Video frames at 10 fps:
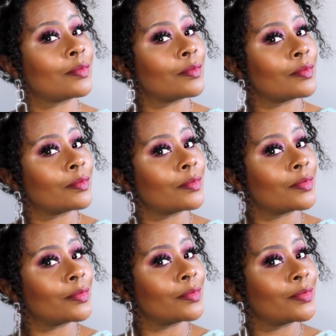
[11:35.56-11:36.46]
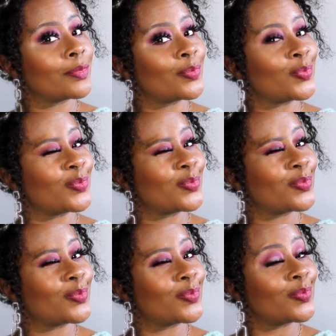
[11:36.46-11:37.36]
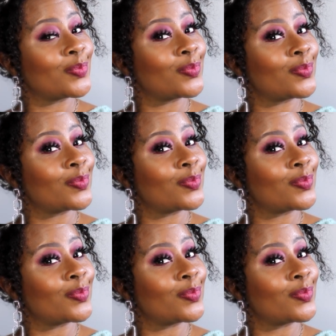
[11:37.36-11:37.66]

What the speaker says: (no one is talking)